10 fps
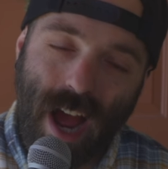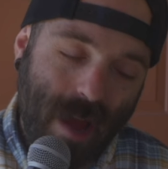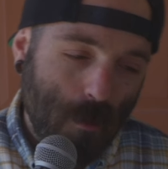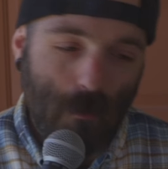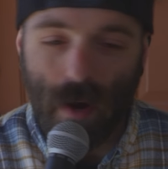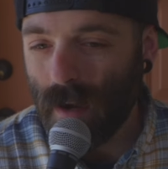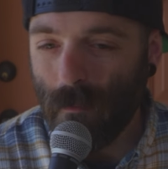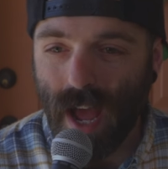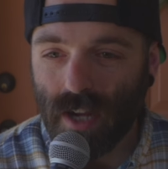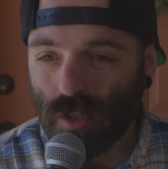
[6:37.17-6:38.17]
I am a button
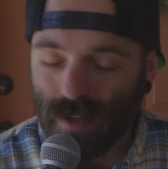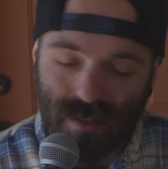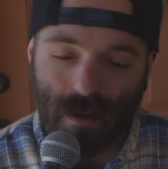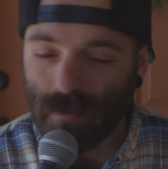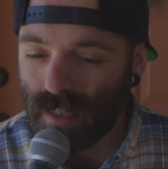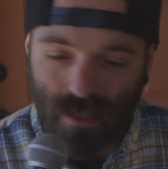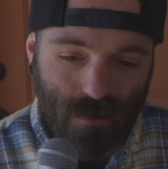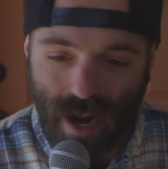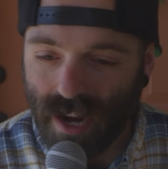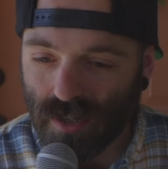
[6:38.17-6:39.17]
masher and thumbstick
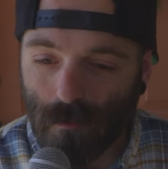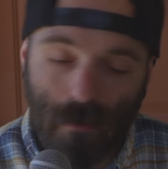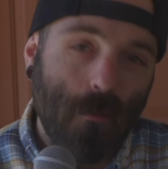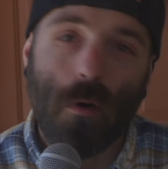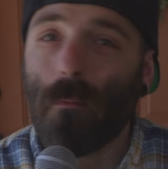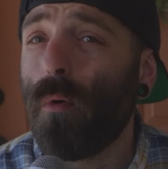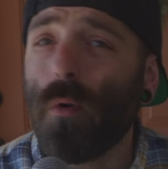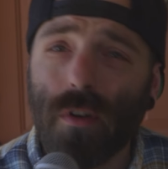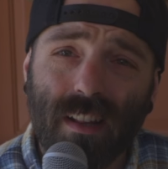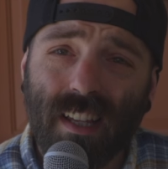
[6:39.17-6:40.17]
thrasher, but more
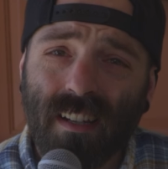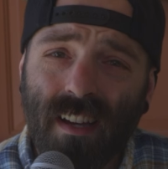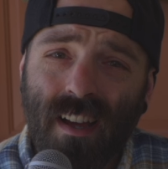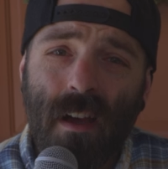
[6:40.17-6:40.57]
importantly,